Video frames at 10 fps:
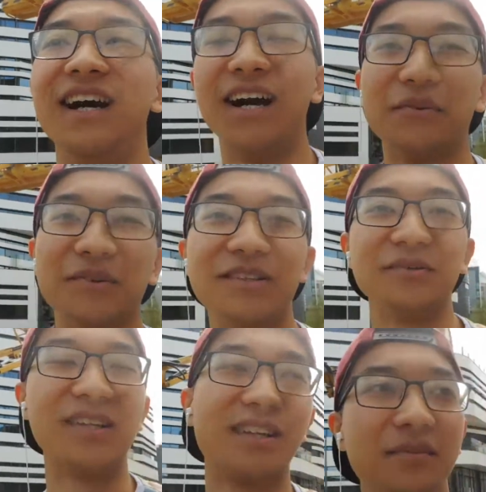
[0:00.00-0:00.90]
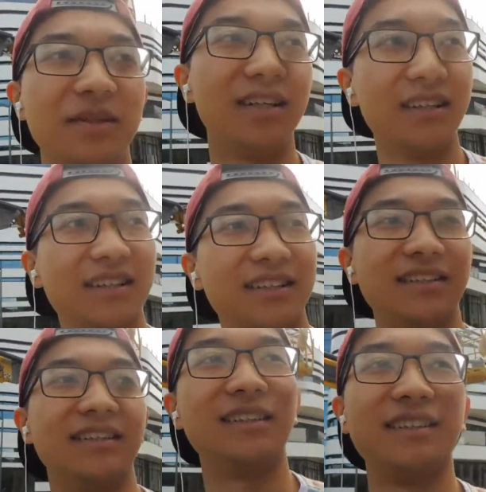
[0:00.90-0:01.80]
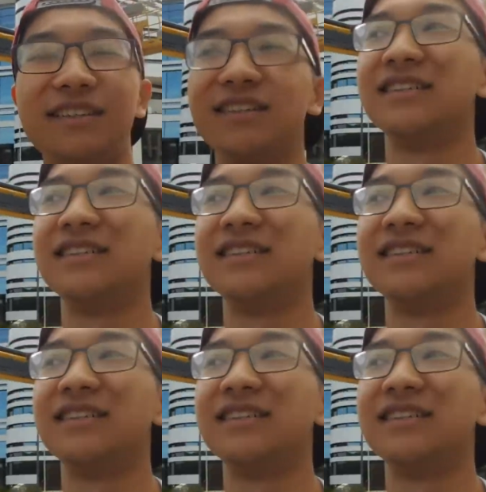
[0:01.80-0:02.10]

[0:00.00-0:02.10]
I wonder what they're gonna be like and